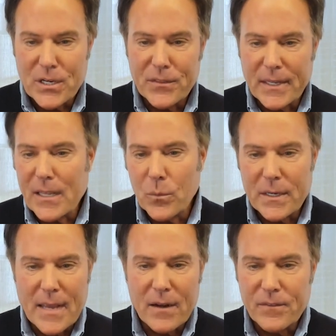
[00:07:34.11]
I think they
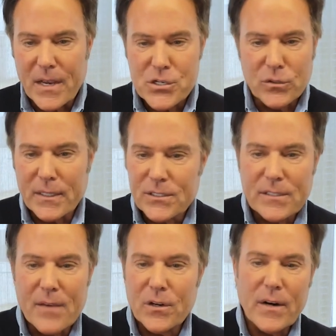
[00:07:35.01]
went down eventually to
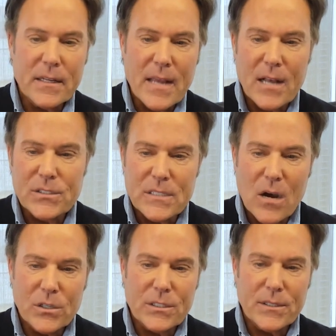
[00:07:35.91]
seven or eight thousand
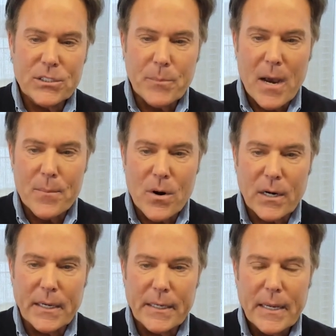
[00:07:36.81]
dollars on the spot
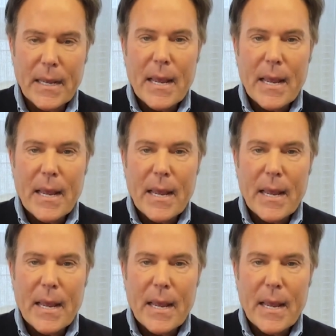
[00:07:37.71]
market